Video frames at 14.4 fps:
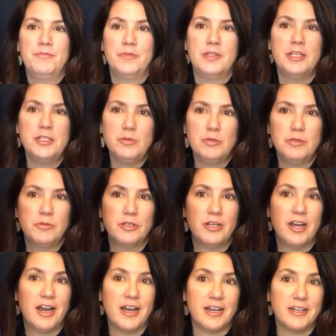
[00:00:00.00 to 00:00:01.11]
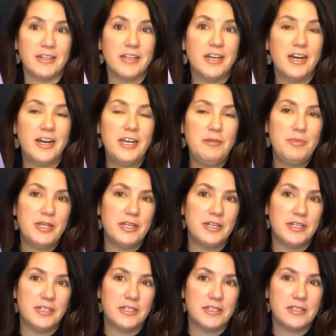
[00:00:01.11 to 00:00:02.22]
This one we're not going to cut
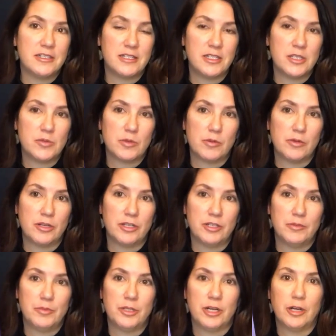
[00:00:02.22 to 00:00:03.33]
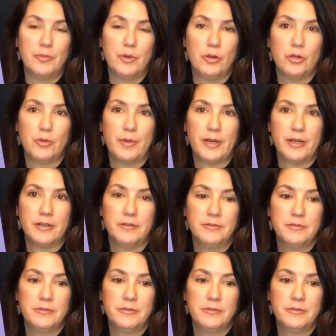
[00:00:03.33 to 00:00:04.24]
because this is where we're going to put our polar bear.